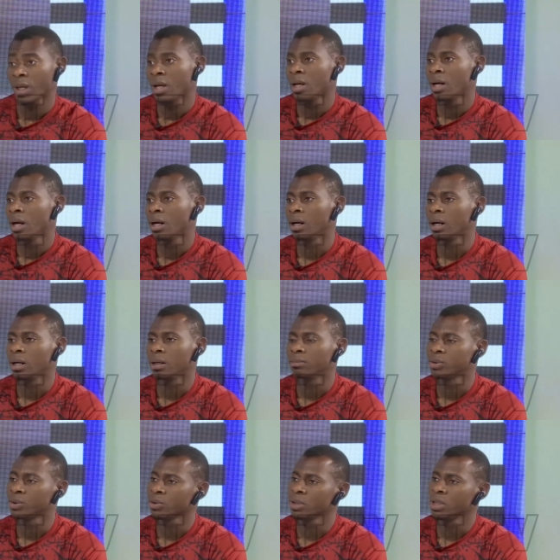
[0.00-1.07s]
Briefly. Uh,
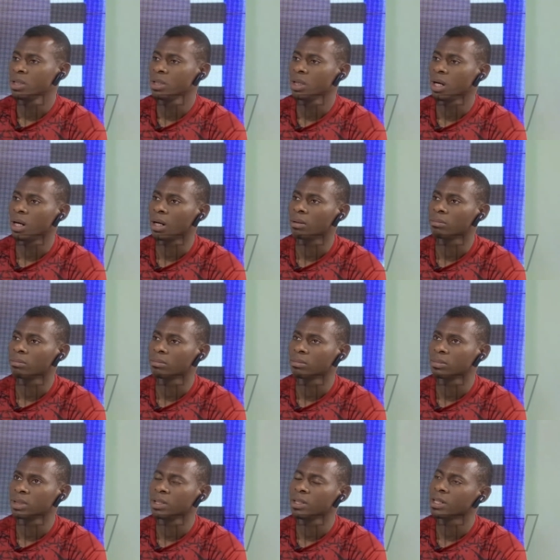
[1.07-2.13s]
truly, um,
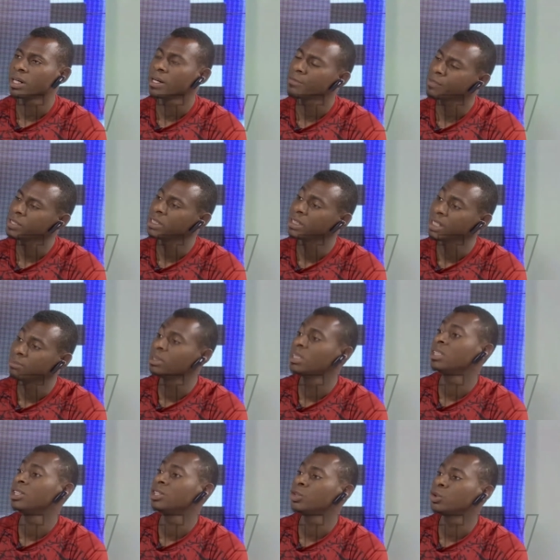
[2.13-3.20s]
the referee
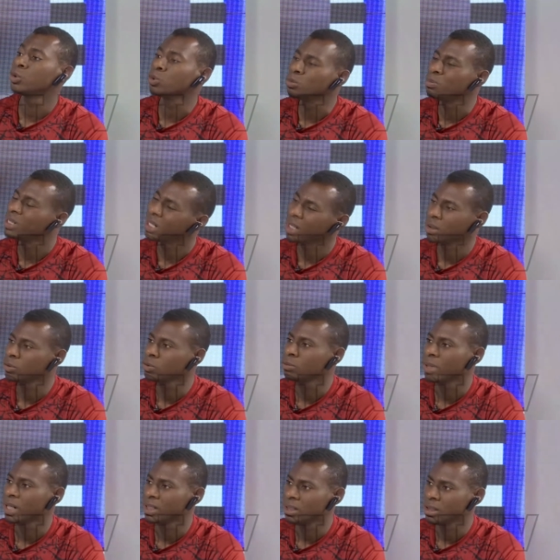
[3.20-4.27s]
indemnity should be handled
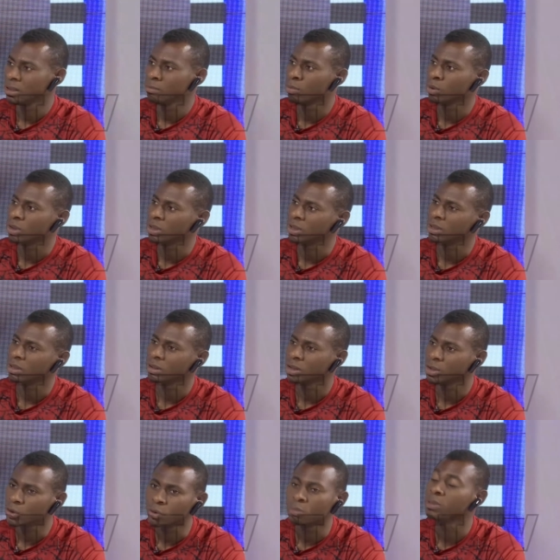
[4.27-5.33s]
by the league body.
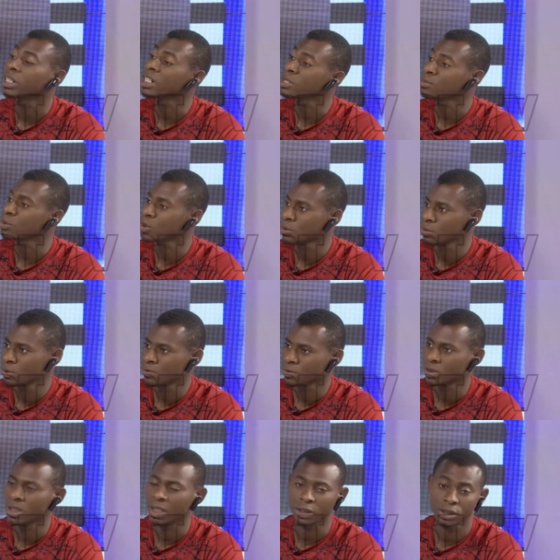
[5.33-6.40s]
They should be responsible
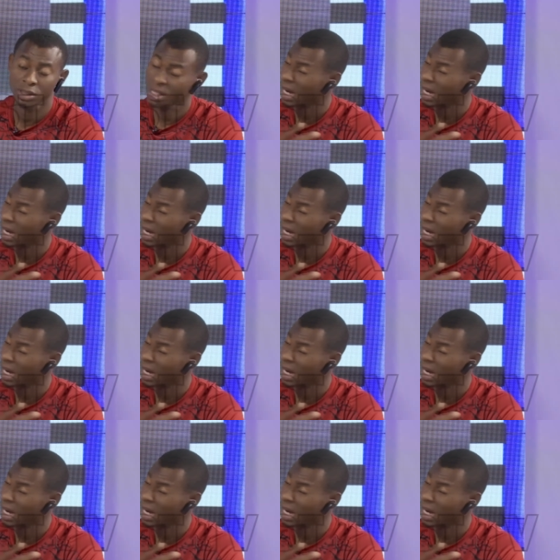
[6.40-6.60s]
for that.